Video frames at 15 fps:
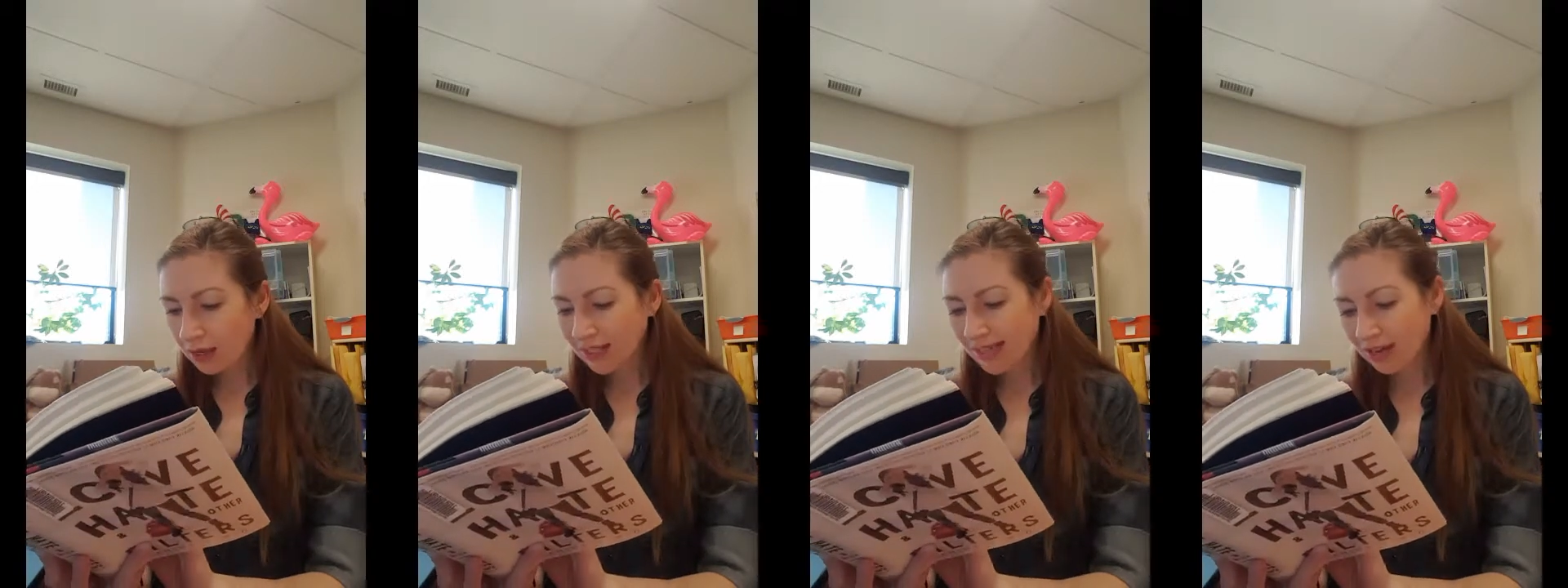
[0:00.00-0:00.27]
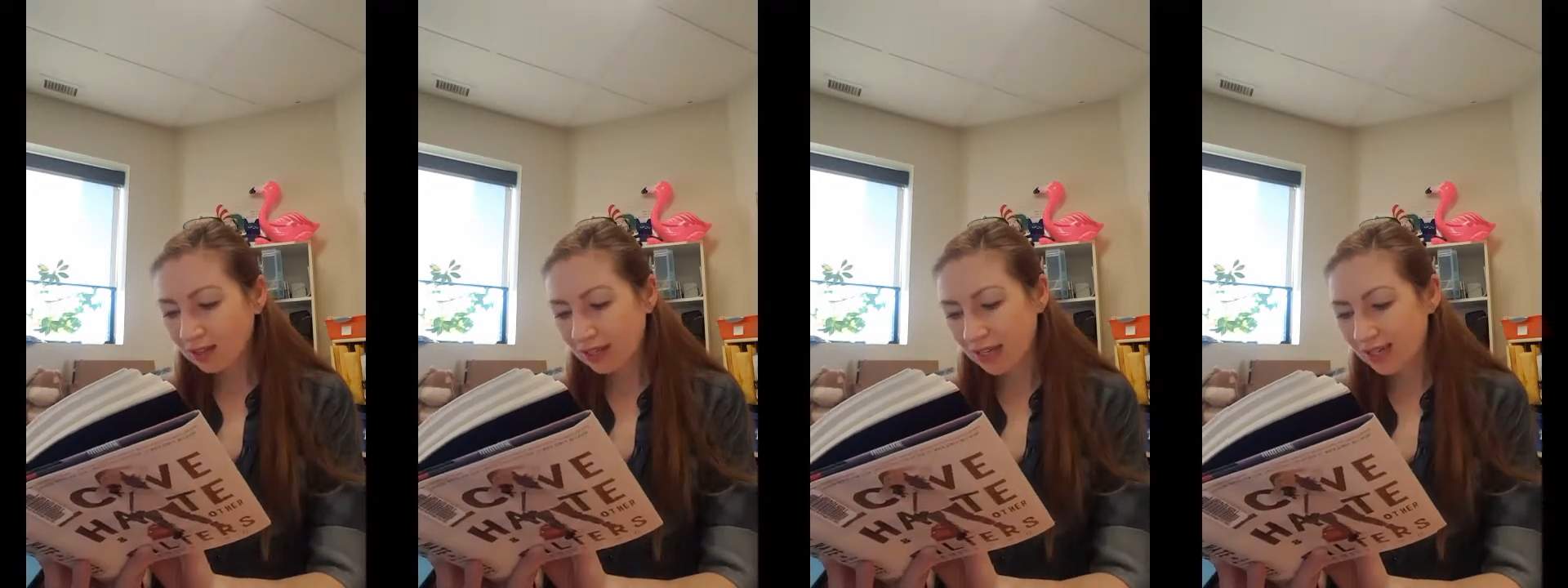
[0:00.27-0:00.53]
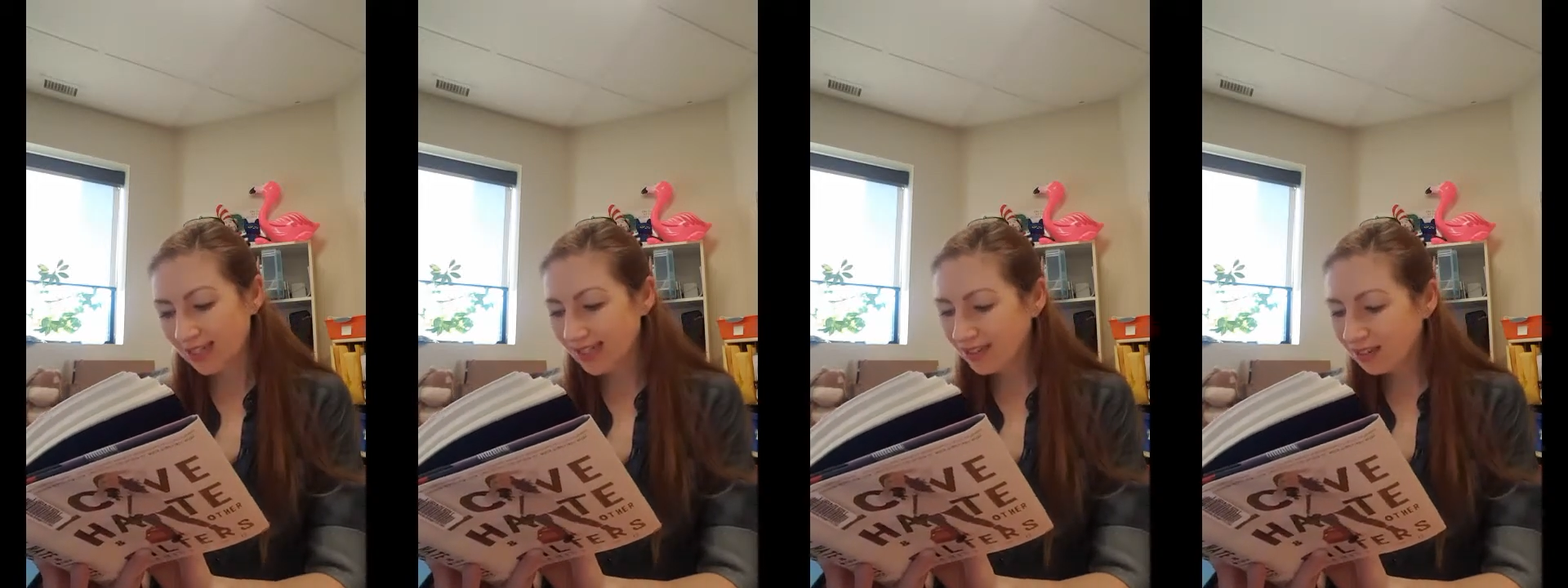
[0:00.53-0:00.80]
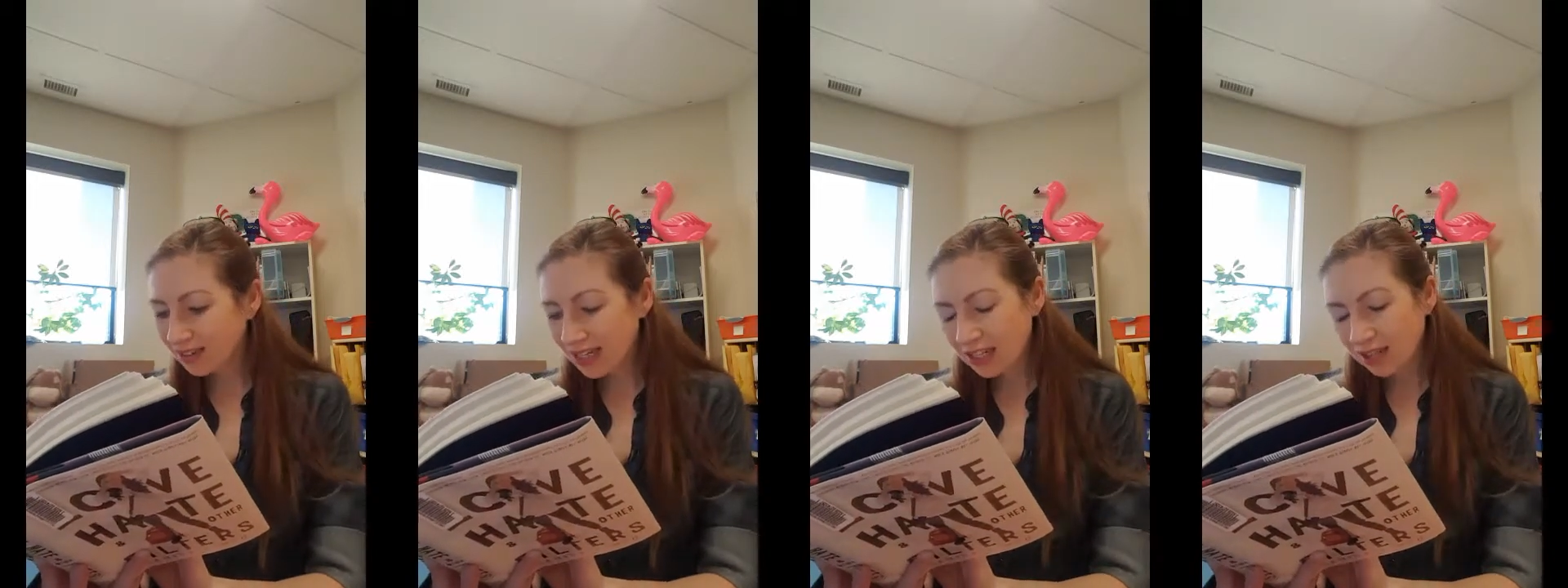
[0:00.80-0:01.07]
Doubt it, she's
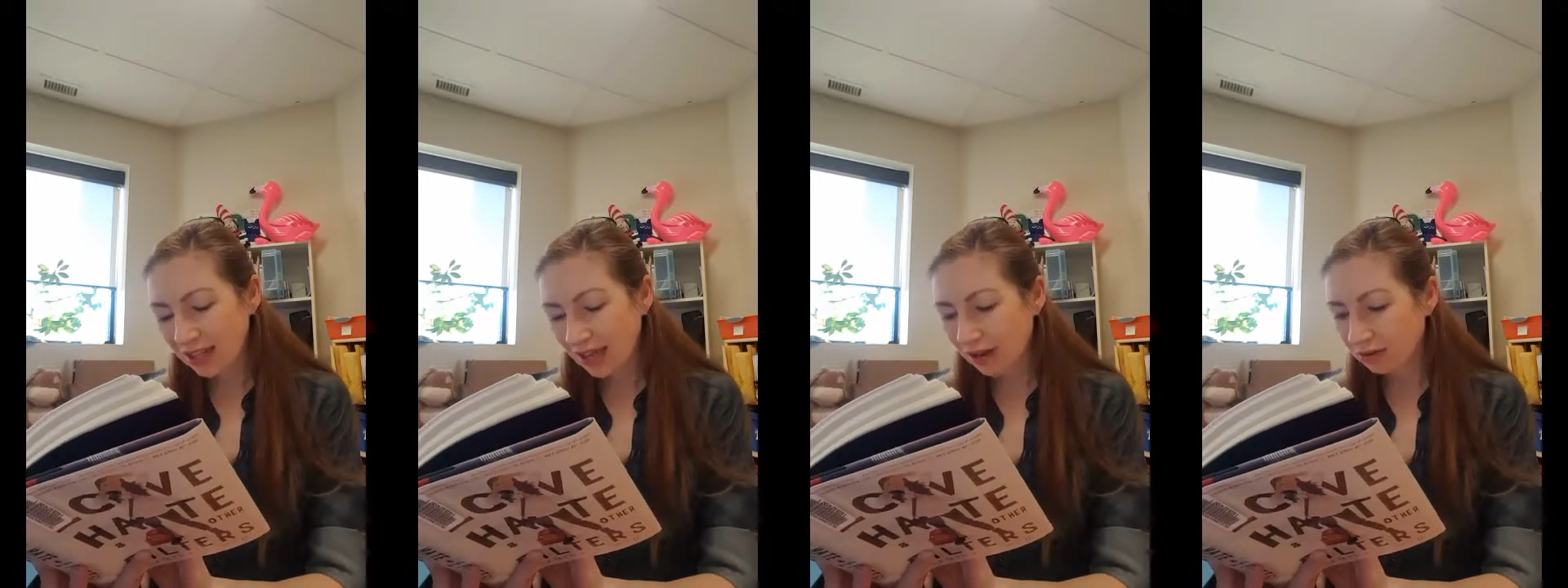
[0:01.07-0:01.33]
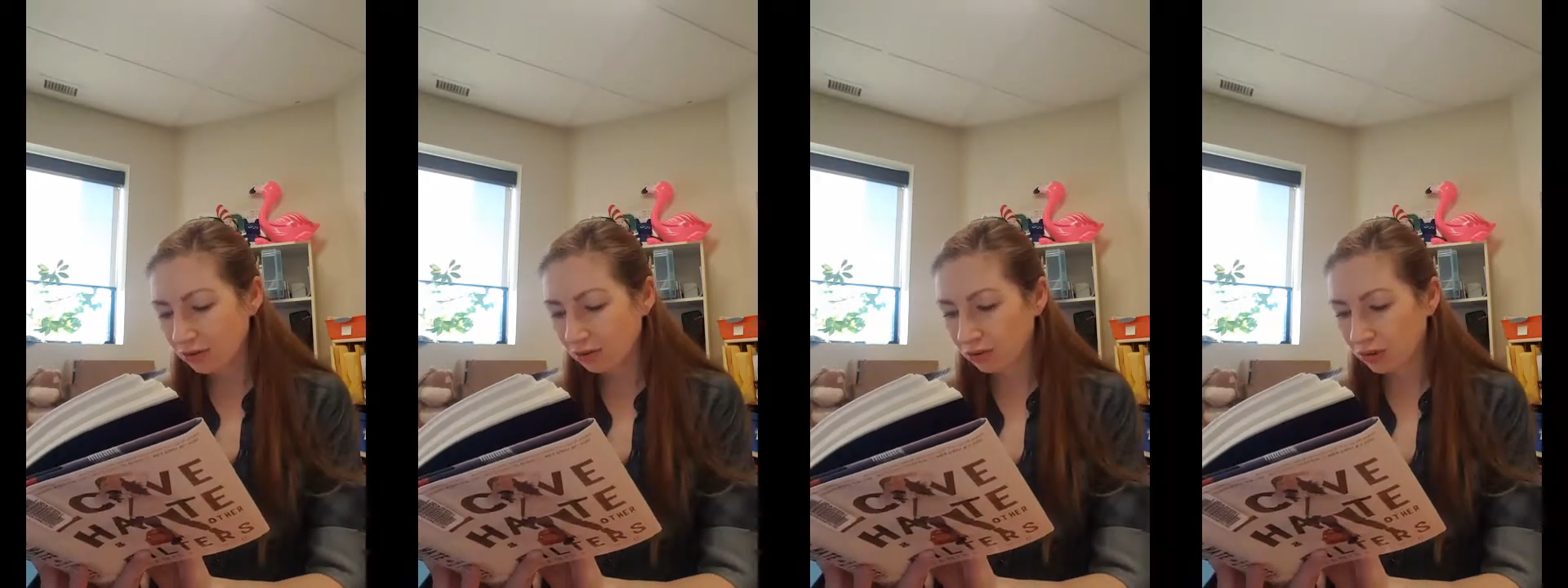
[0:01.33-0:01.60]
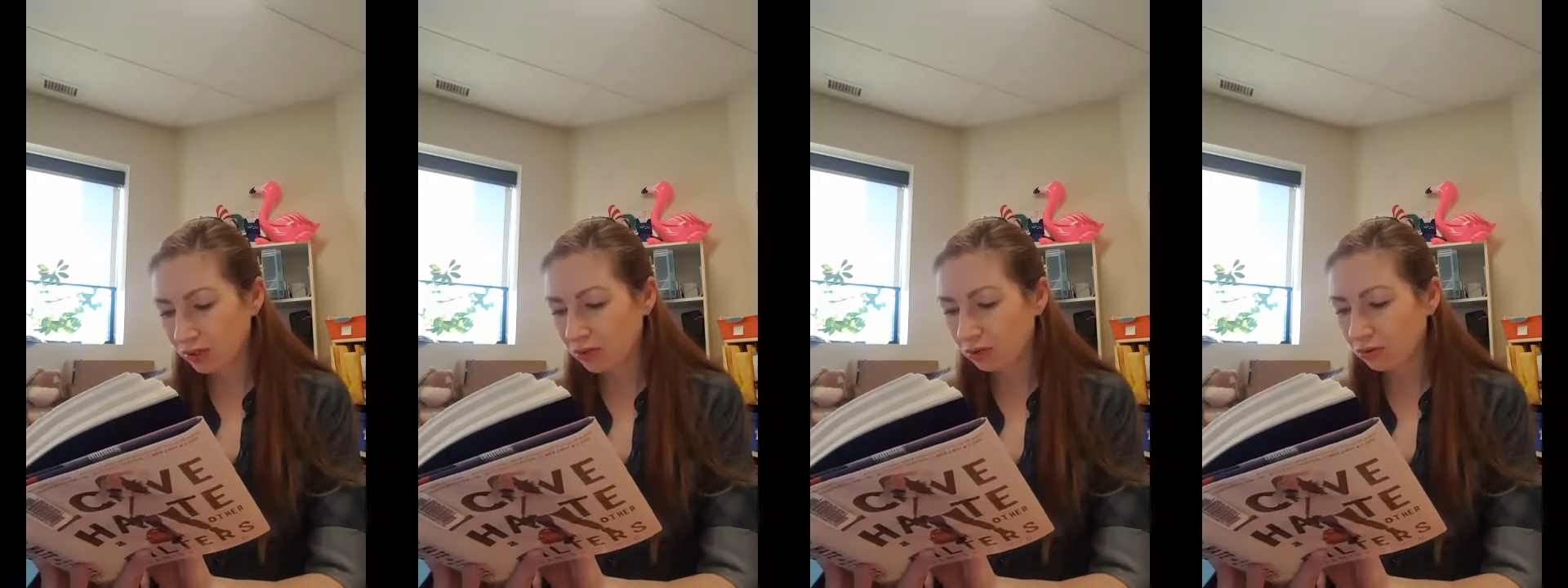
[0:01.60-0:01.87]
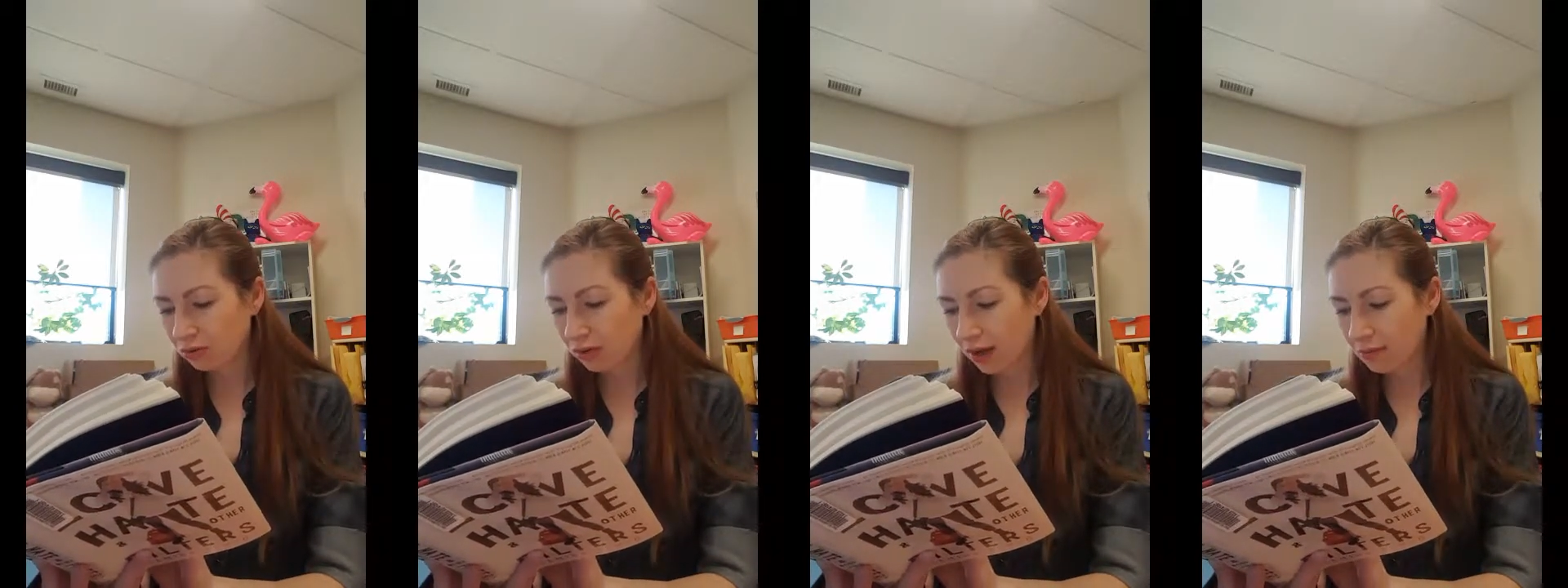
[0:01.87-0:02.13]
not into the outdoors at all.